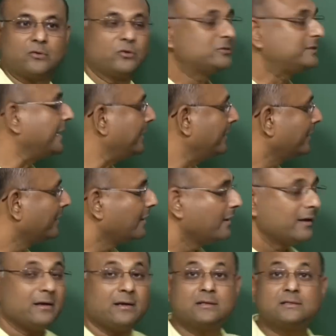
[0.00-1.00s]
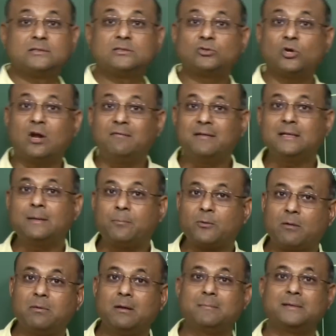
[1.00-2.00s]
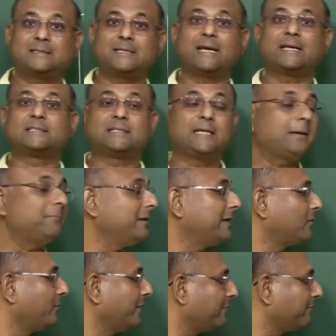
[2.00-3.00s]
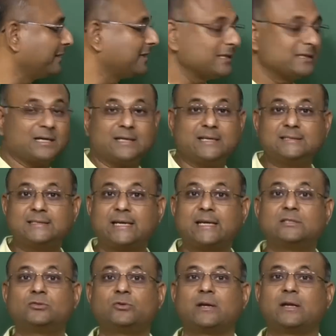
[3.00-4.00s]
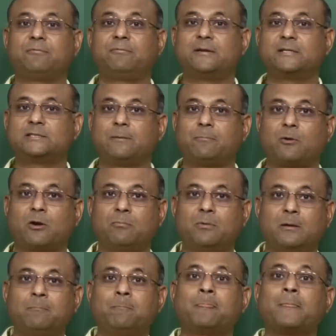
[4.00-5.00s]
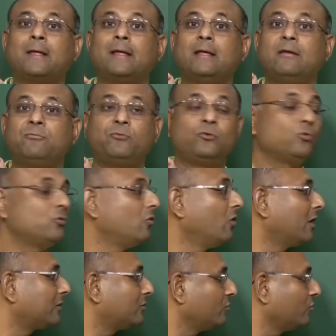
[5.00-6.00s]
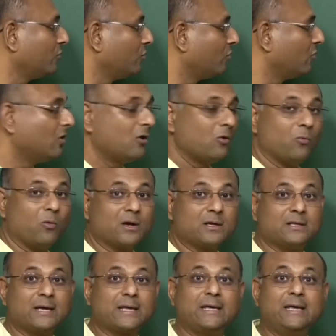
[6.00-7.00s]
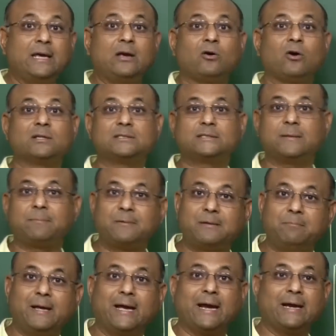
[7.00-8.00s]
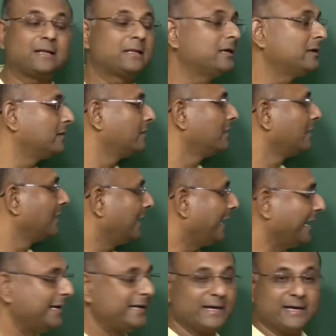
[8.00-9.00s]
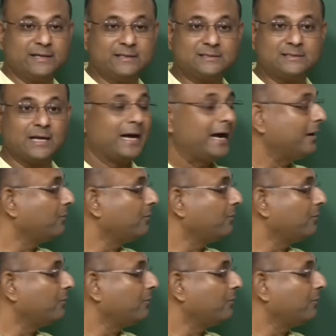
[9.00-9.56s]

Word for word: You see, solving the problem is extremely quick. Within 30 seconds, you can finish the problem if you got to know what the key concept behind the idea is.